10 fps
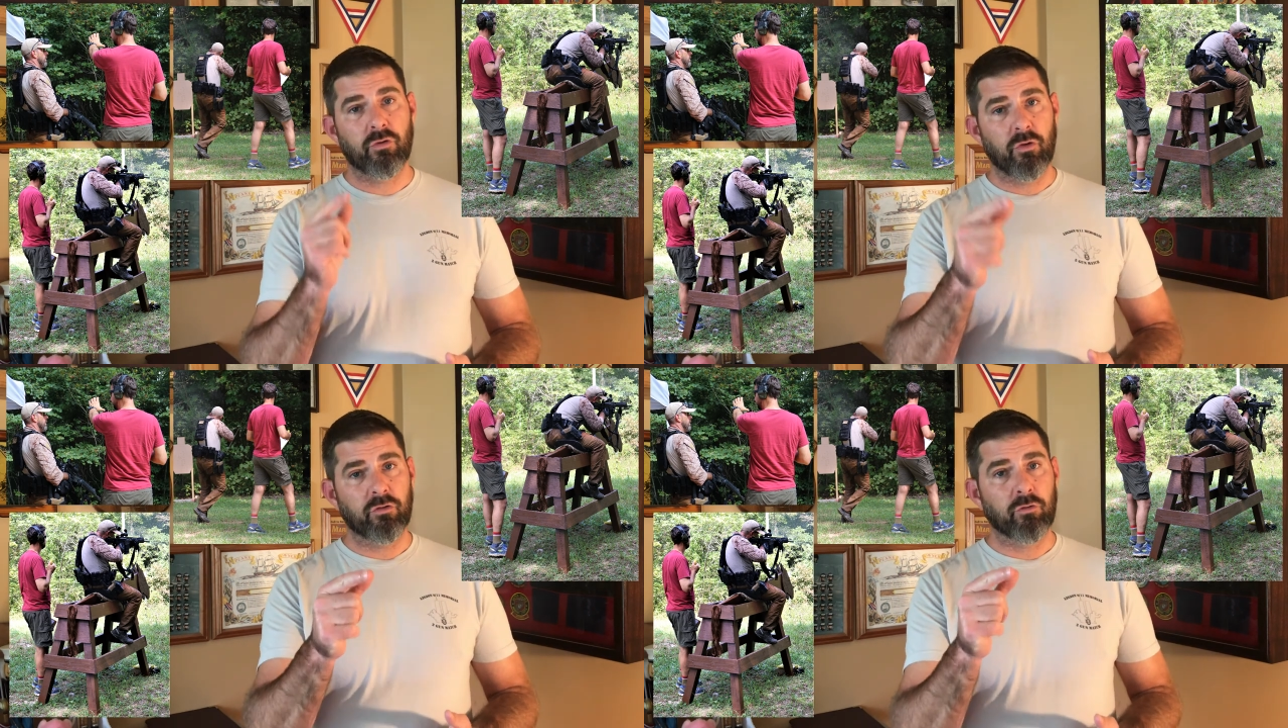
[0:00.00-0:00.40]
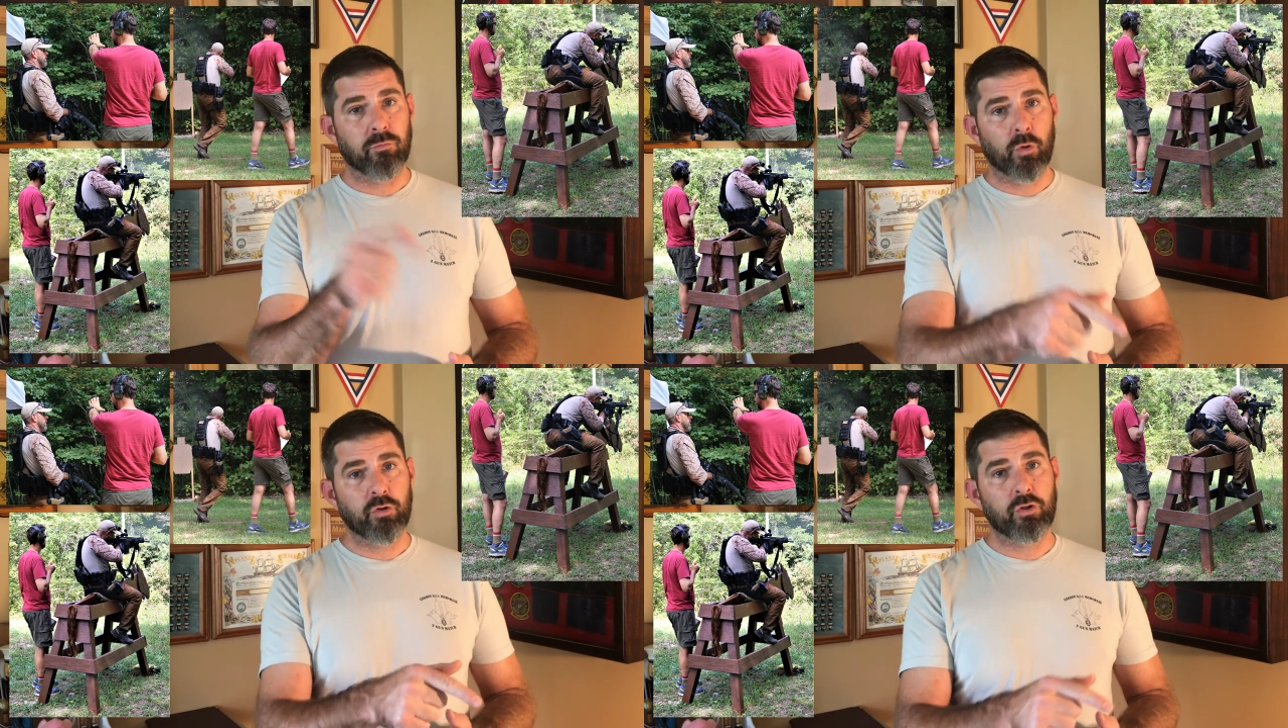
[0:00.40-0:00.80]
So this is
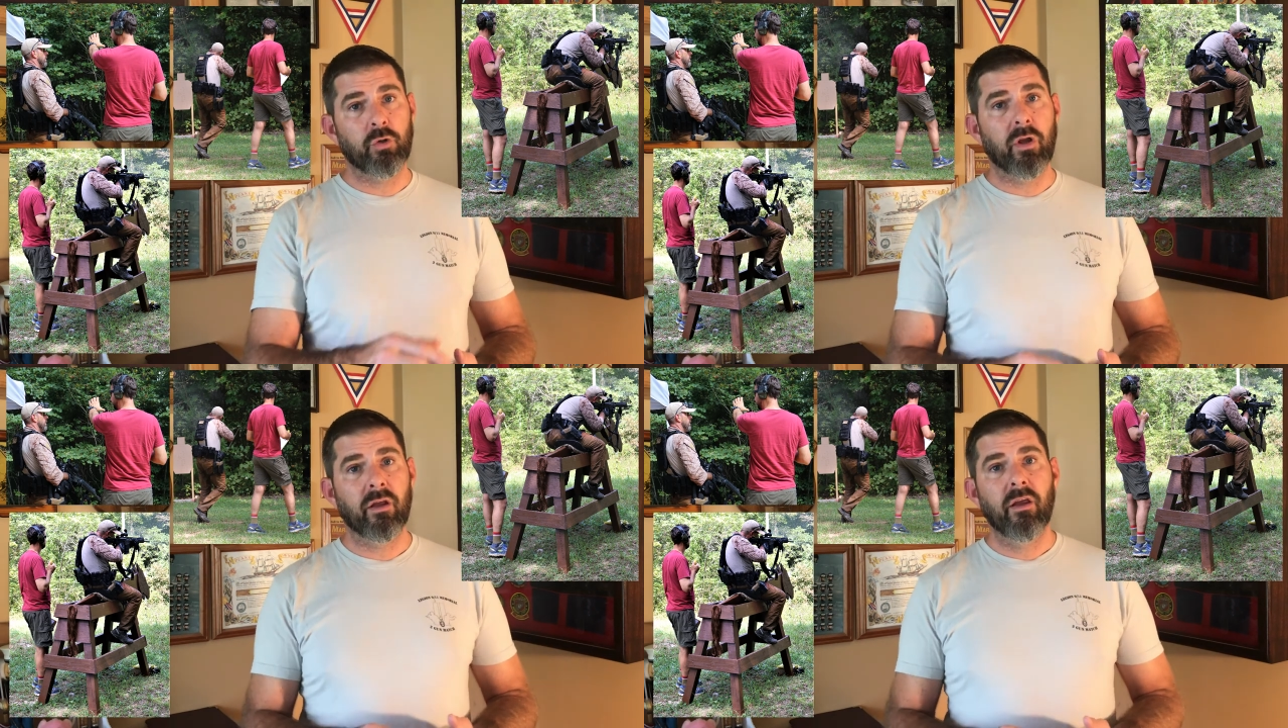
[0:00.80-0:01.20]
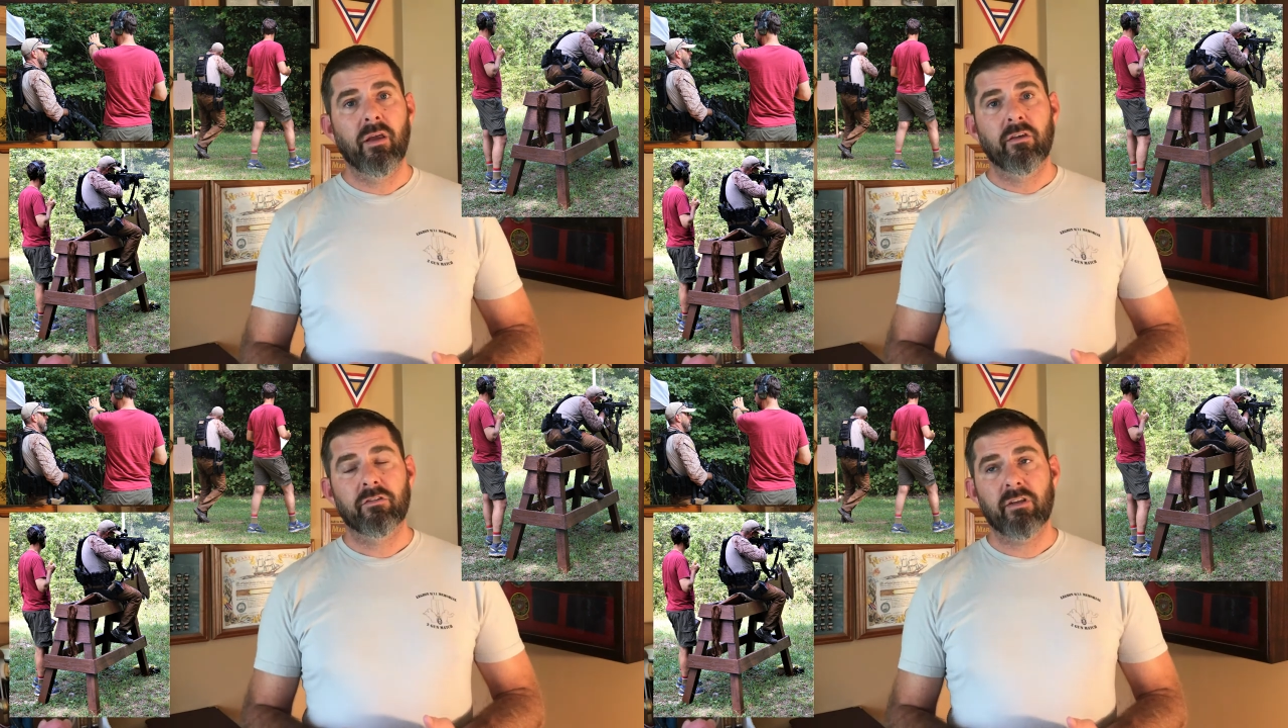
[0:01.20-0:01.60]
Bruce shooting
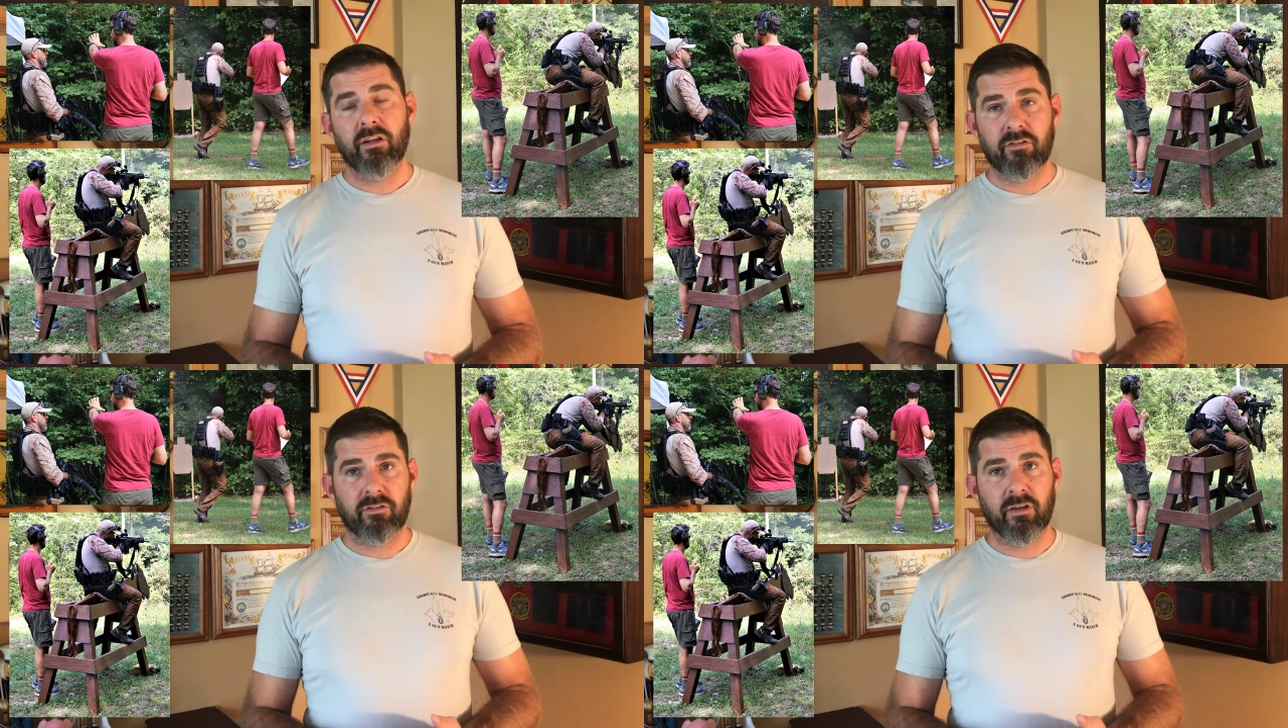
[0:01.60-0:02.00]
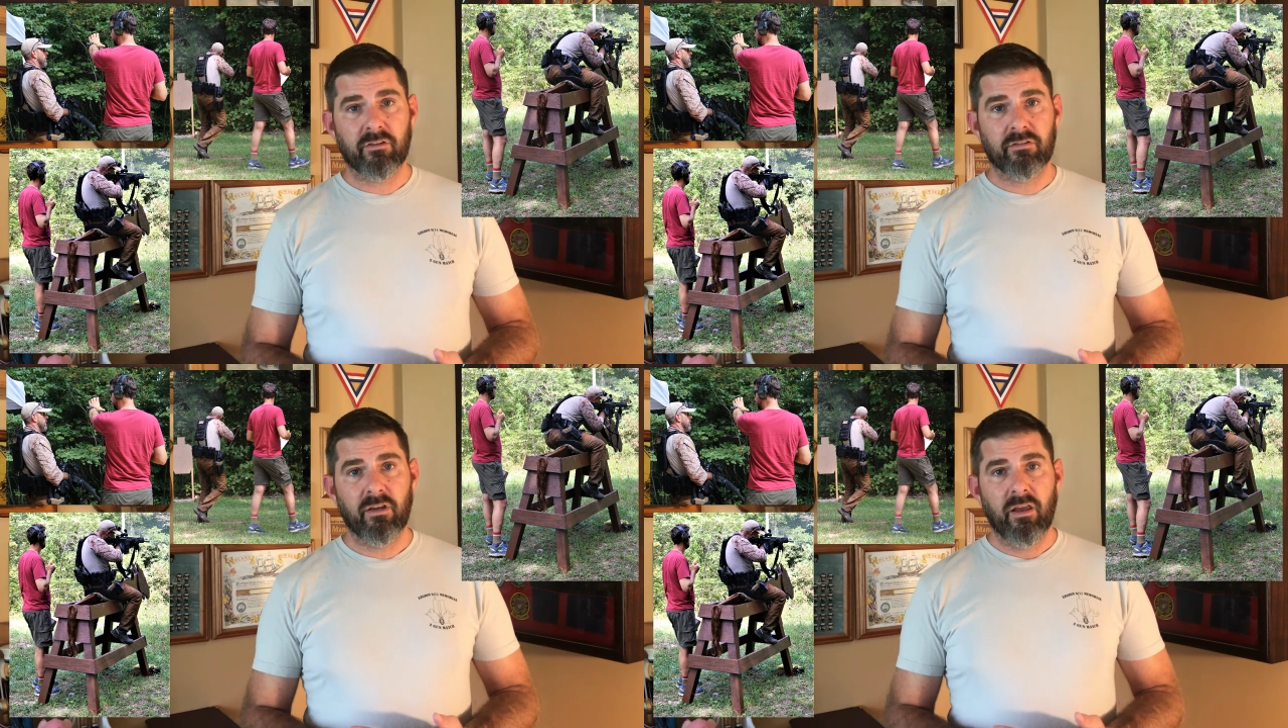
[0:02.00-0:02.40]
stage
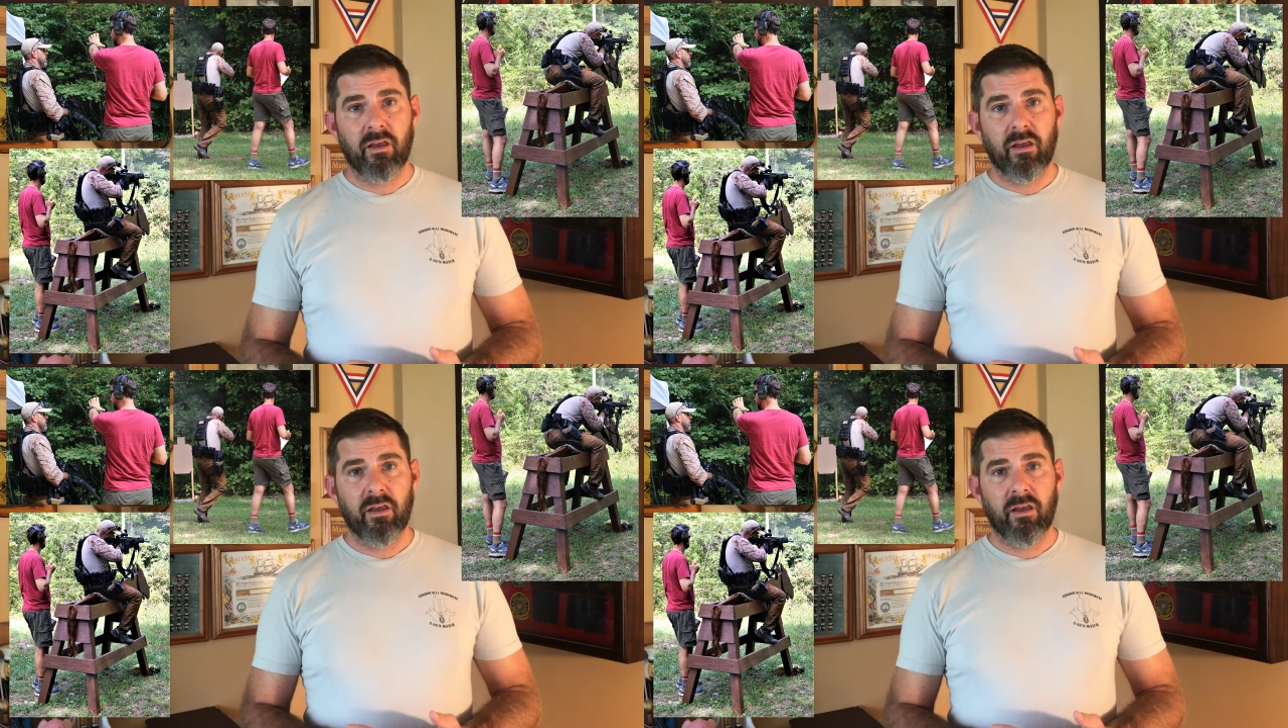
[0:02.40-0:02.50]
six,